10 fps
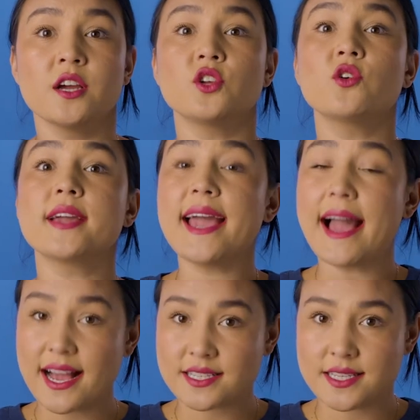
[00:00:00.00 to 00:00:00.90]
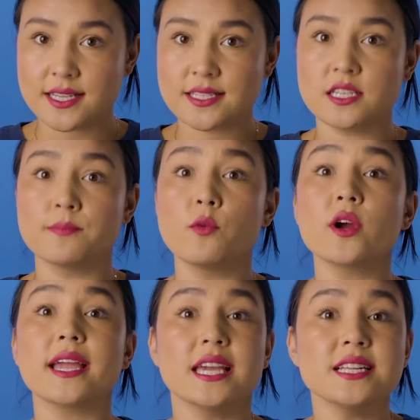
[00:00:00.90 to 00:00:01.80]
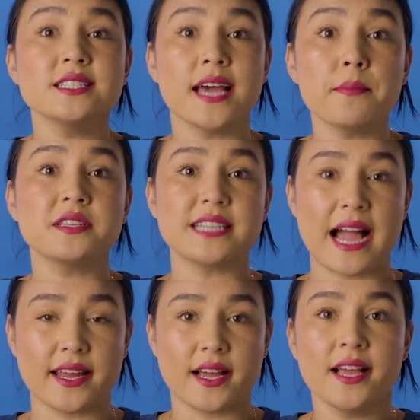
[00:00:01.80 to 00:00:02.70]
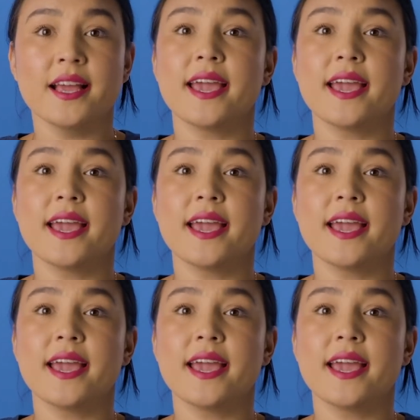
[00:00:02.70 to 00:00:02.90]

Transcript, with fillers: you'll get access to more in-depth data